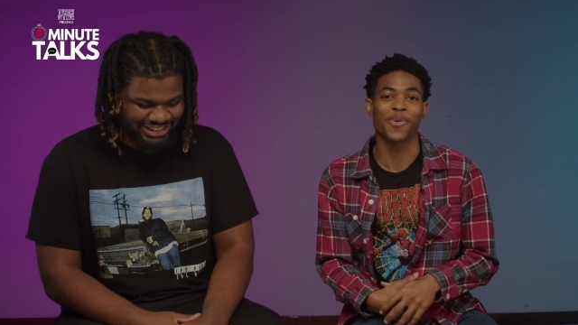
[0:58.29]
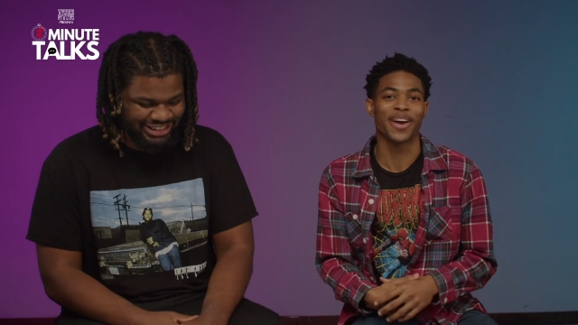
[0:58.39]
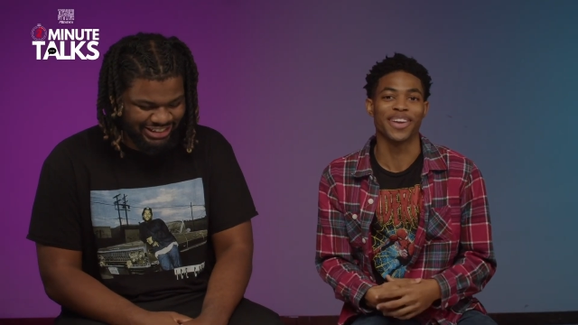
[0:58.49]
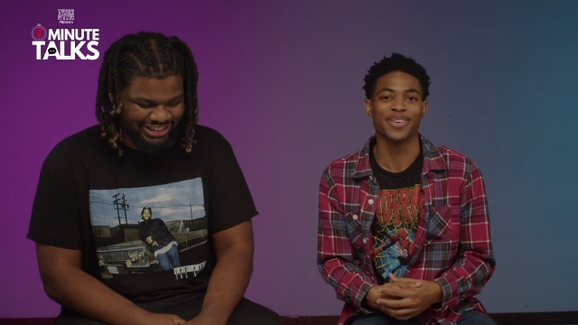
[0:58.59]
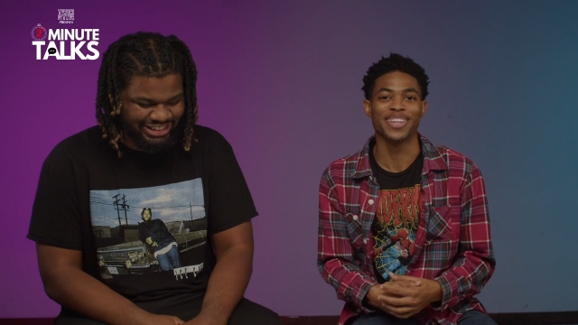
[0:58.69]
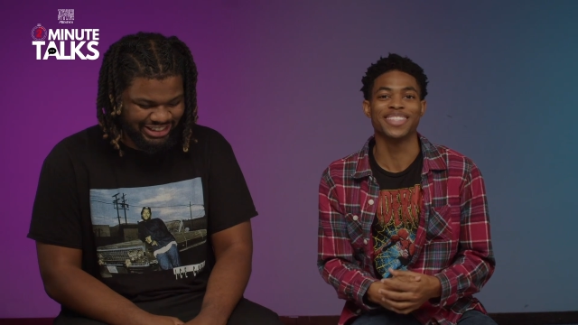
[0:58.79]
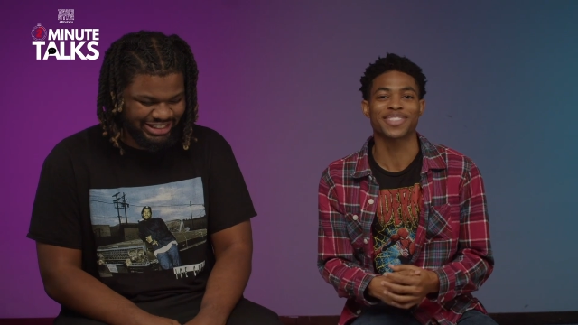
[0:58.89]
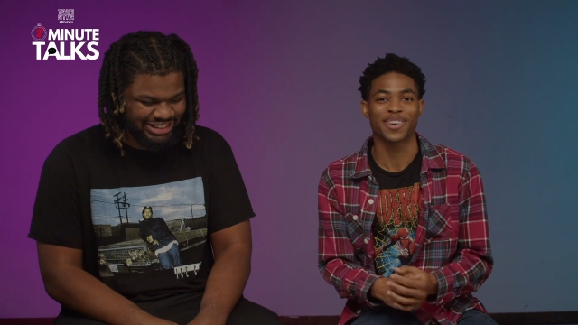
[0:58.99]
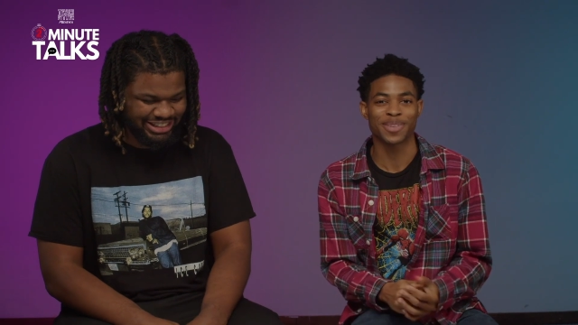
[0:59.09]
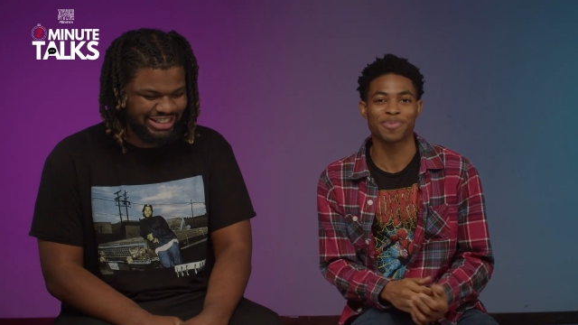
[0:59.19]
Speaker 1: way you eat
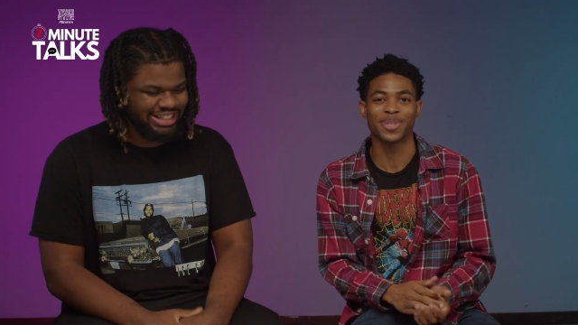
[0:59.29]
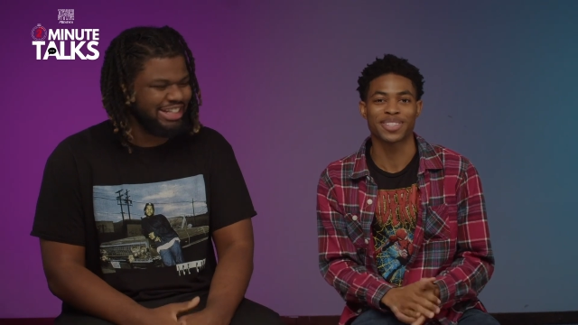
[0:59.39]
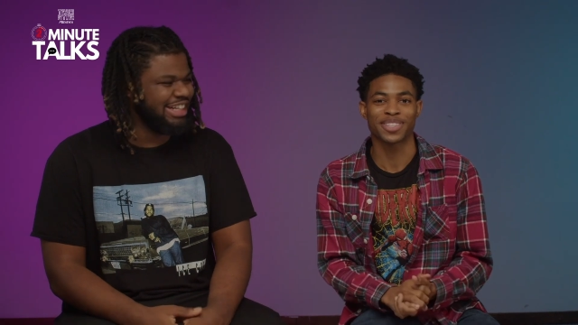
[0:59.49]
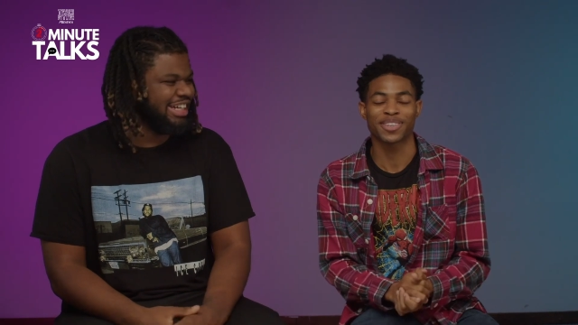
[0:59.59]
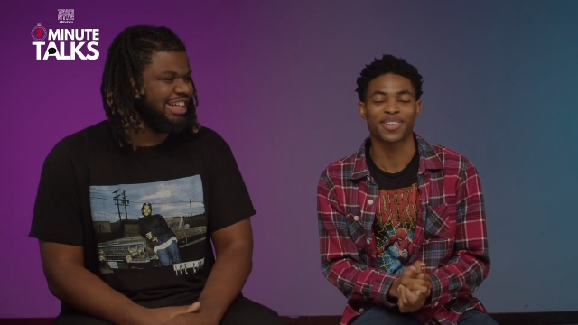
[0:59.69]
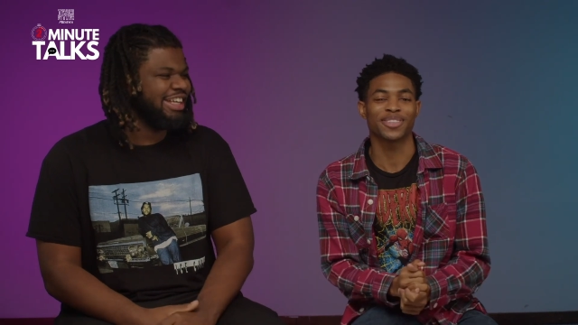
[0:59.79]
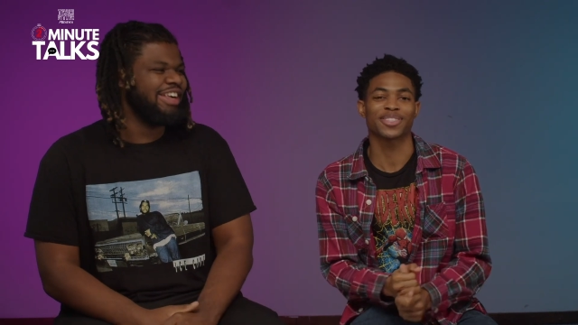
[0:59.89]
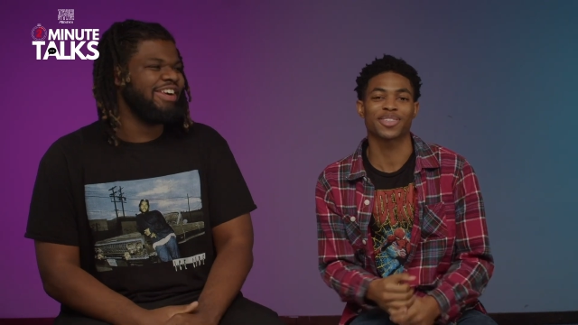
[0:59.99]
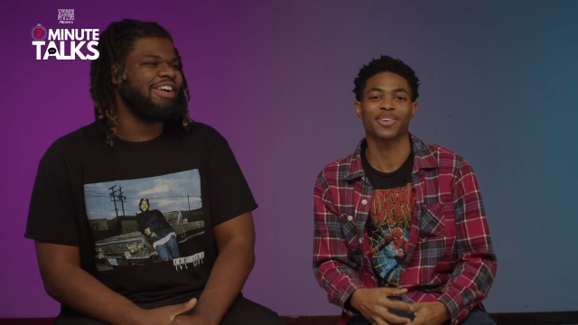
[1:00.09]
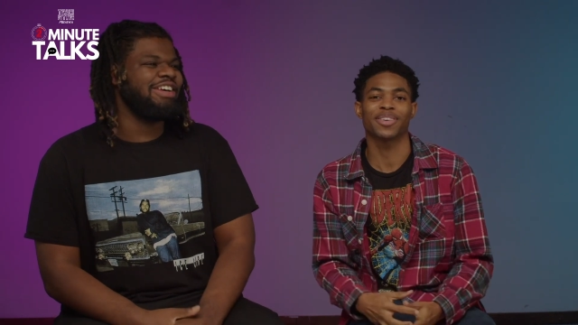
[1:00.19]
soggy pizza and call it
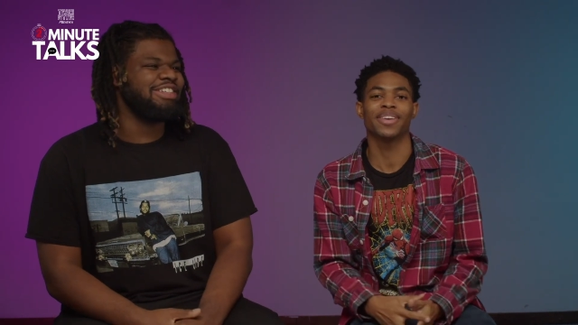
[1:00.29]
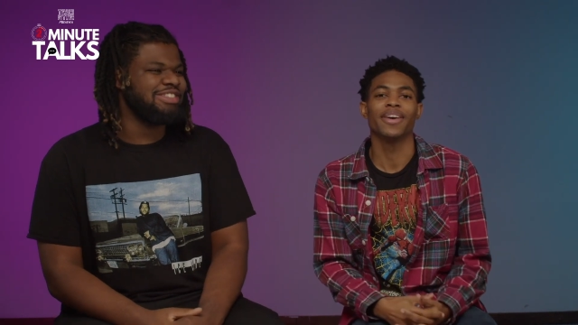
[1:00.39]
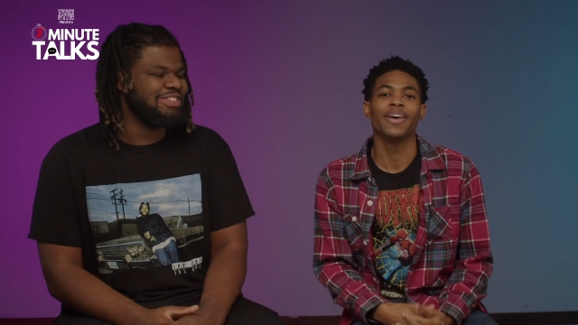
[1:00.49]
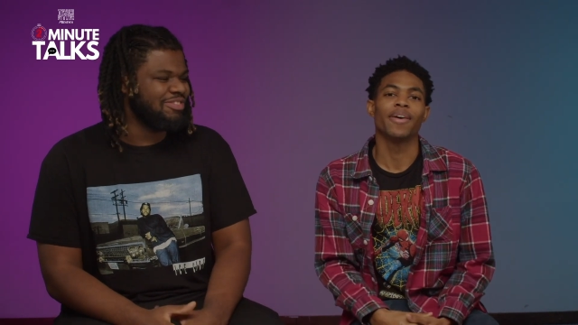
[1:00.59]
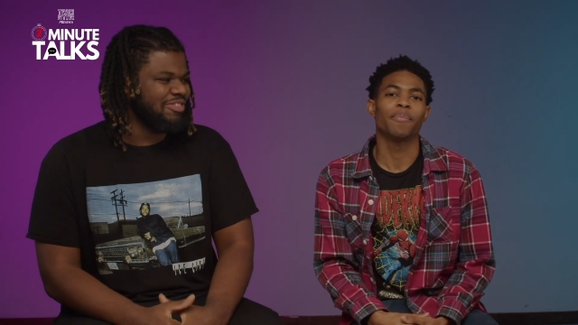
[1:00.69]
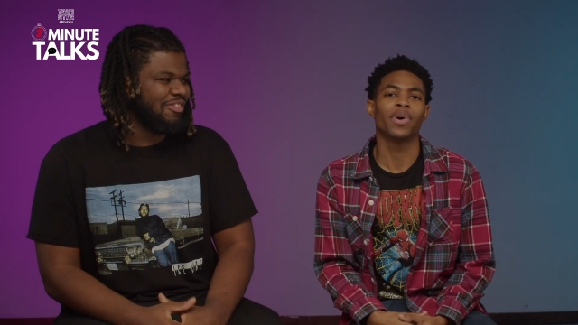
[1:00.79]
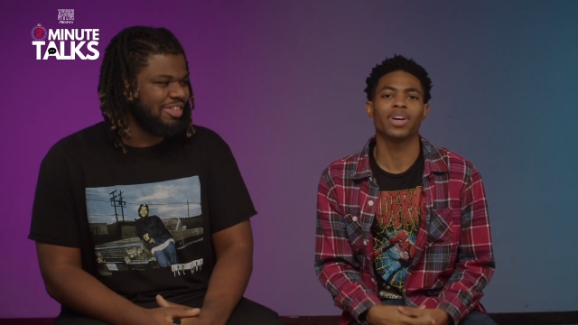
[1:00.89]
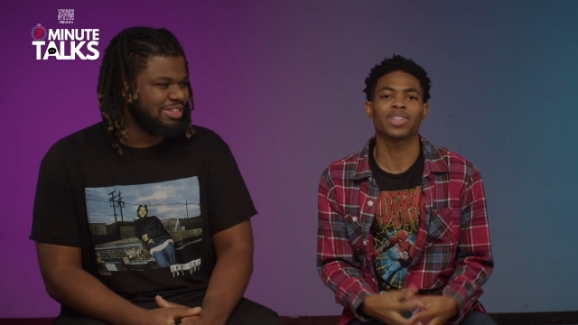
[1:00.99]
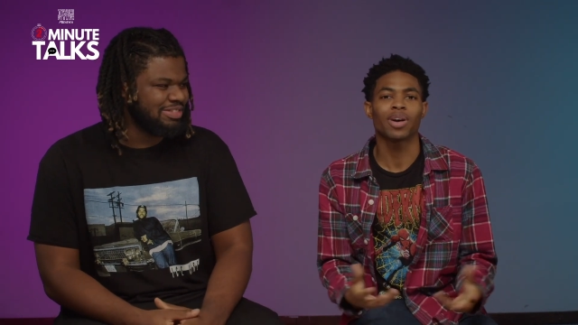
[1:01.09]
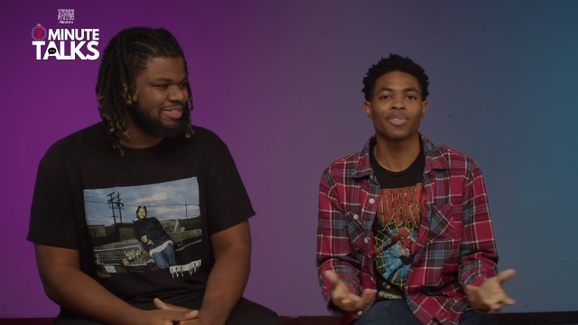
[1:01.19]
soggy. But
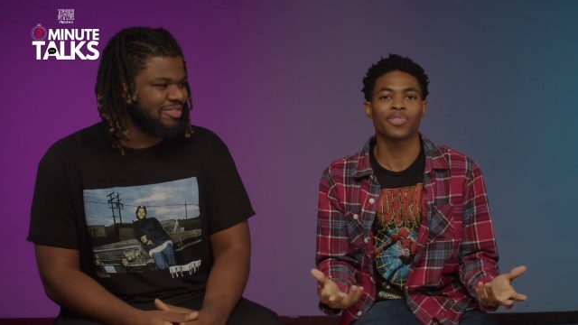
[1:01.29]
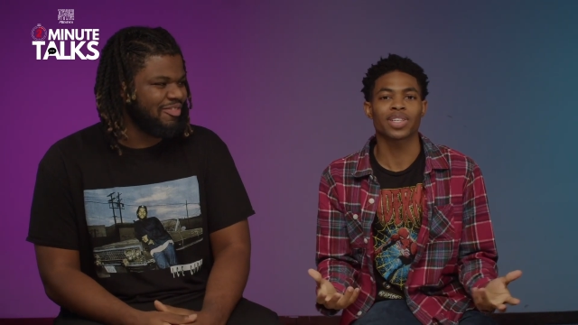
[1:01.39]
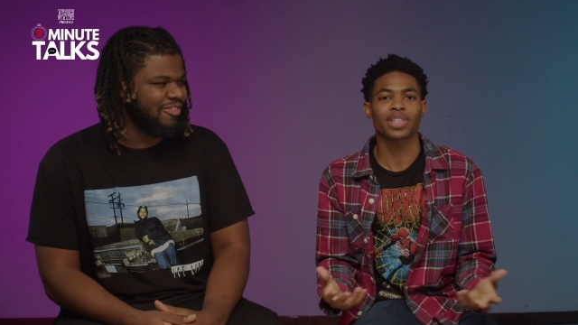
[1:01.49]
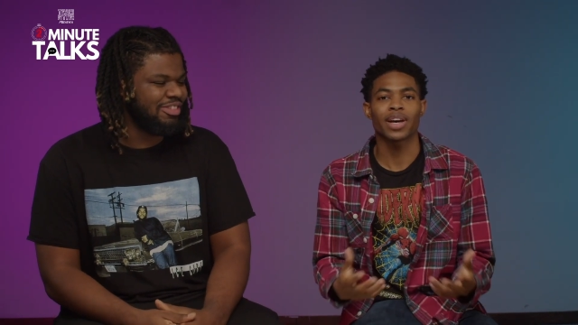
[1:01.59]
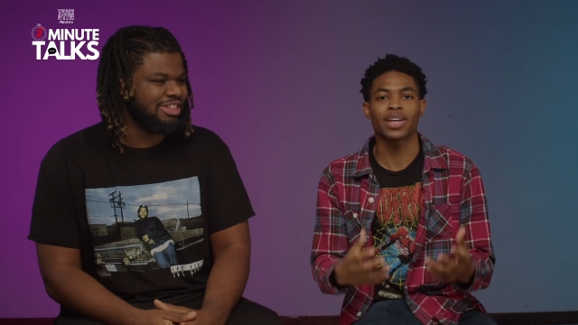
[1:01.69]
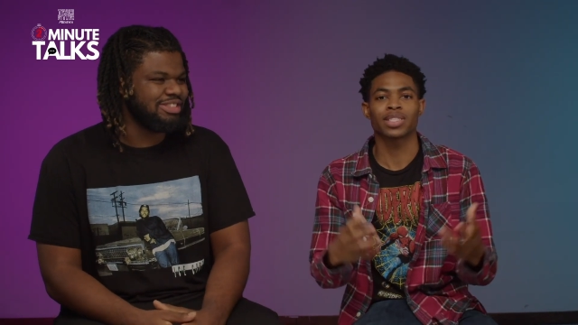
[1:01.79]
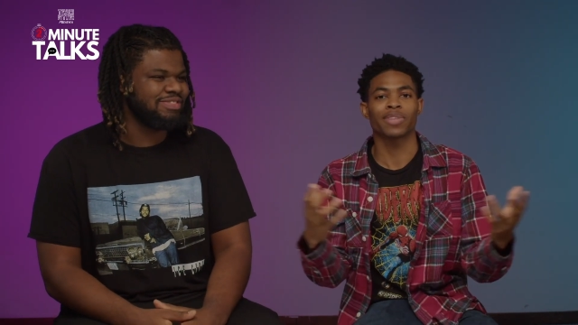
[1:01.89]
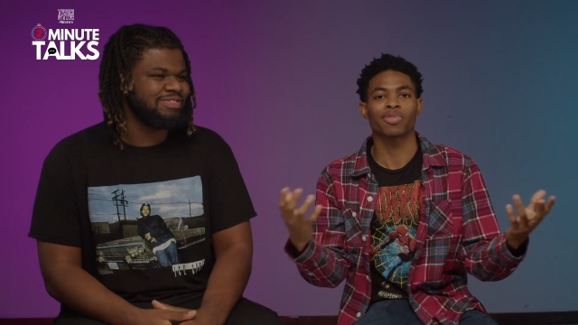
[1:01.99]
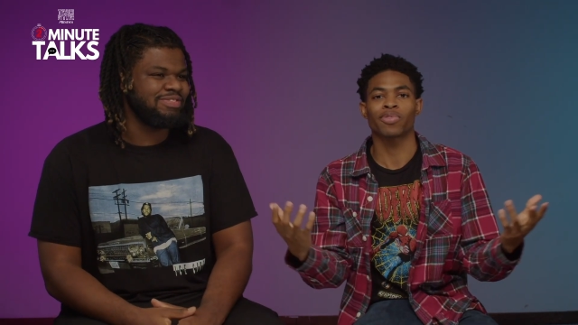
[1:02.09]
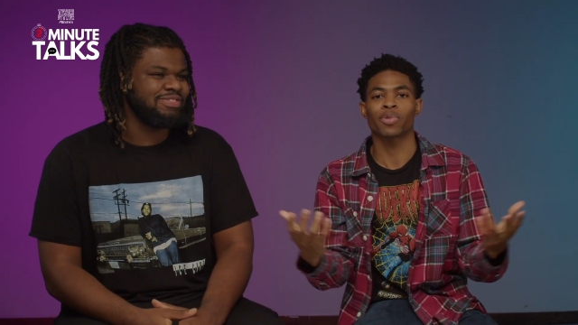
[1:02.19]
Italian Fiesta has different